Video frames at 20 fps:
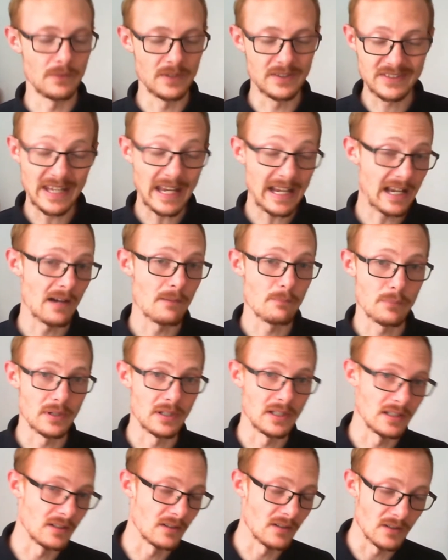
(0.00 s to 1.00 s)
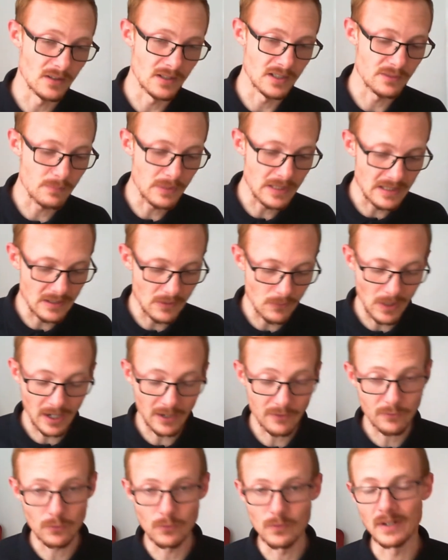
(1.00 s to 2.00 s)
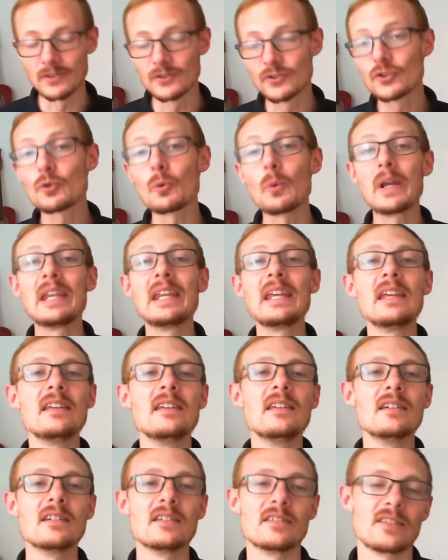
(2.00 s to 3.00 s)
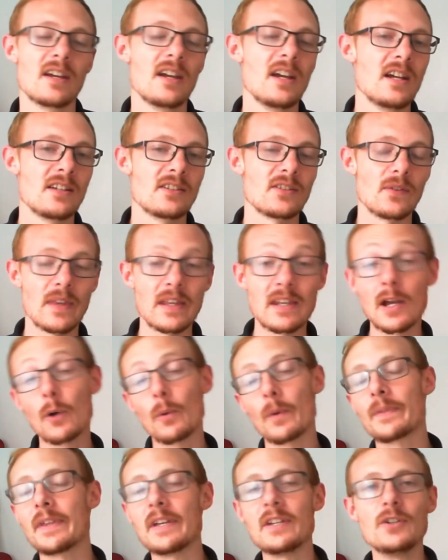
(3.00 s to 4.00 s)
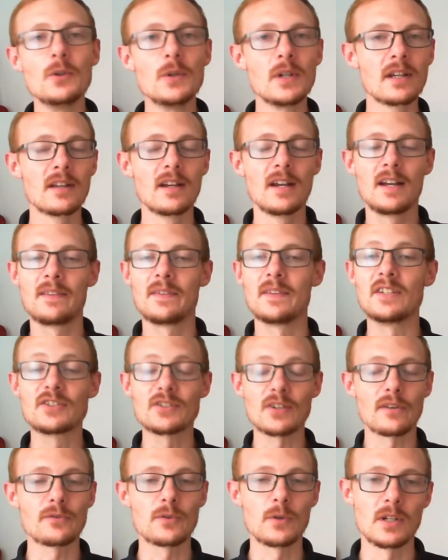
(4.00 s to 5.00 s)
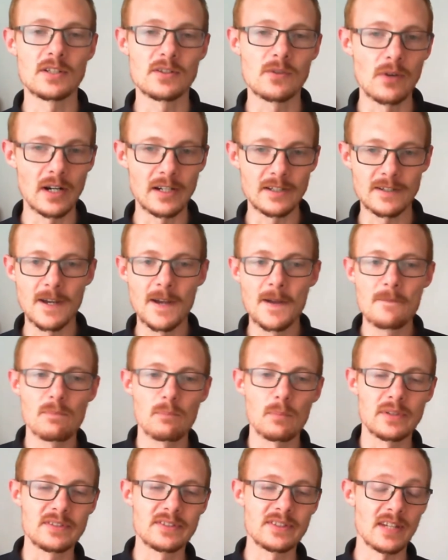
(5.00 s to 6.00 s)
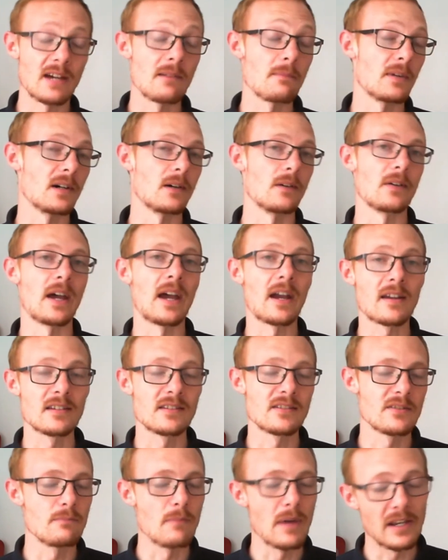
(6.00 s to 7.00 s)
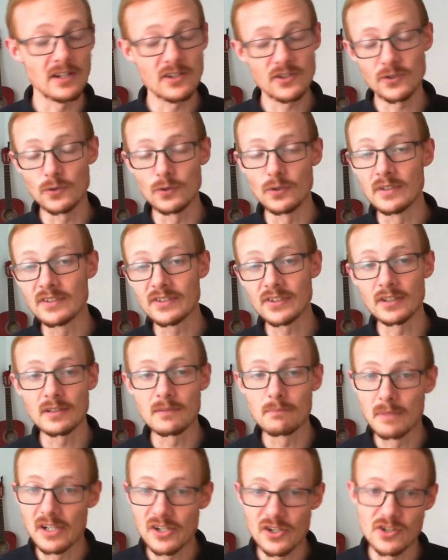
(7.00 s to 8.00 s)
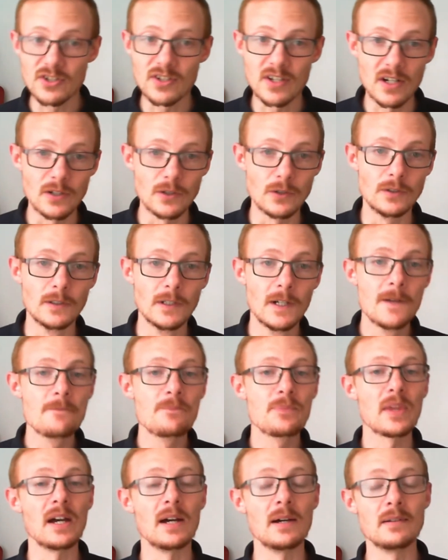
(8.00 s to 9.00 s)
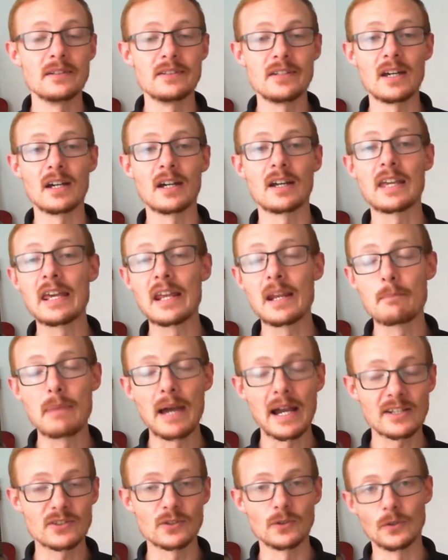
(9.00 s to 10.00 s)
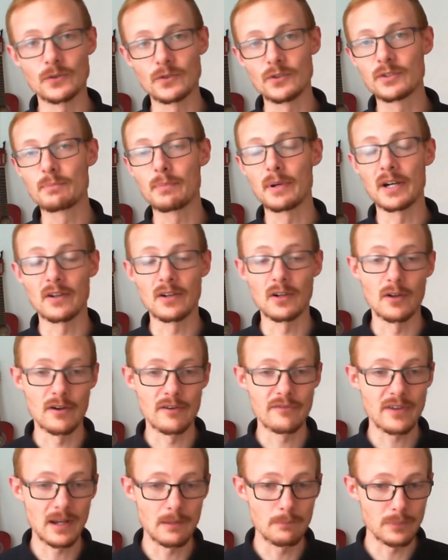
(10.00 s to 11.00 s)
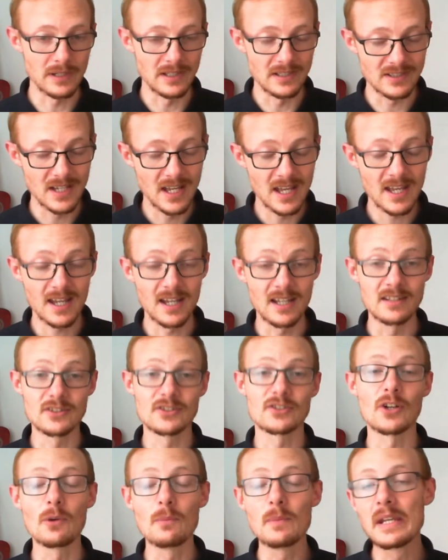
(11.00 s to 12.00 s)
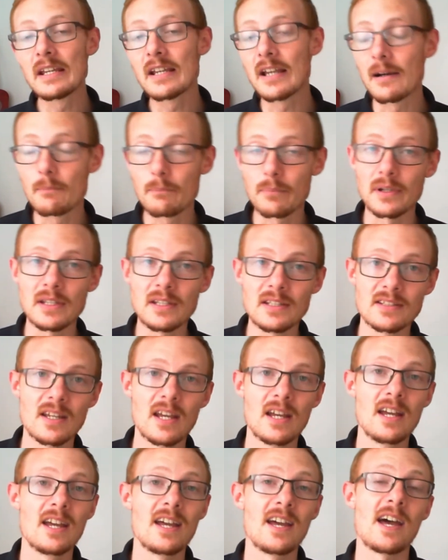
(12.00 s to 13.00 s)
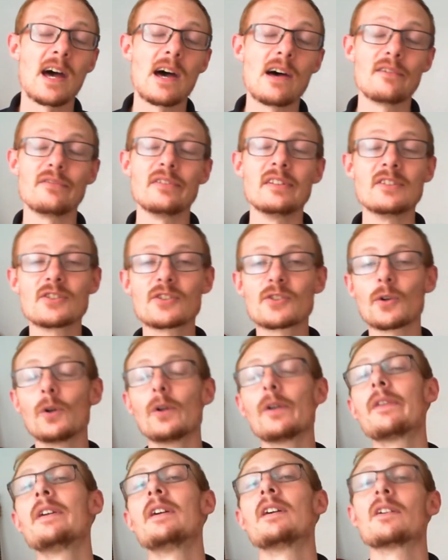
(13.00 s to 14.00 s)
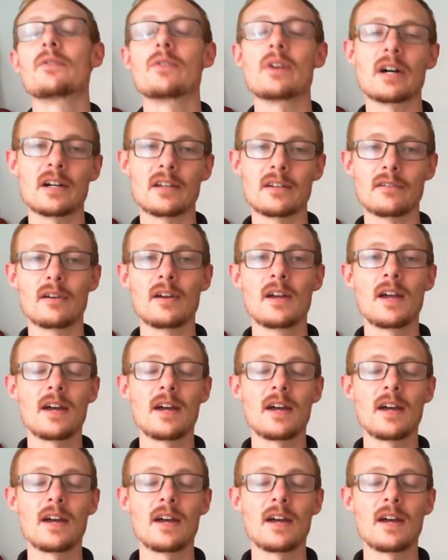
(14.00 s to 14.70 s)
tech company, has been around for around 20 years. So they know what they're doing. Their software is great. But somehow hackers have managed to insert malicious code and get a backdoor to spy on a lot of companies. And so many companies have installed the Orion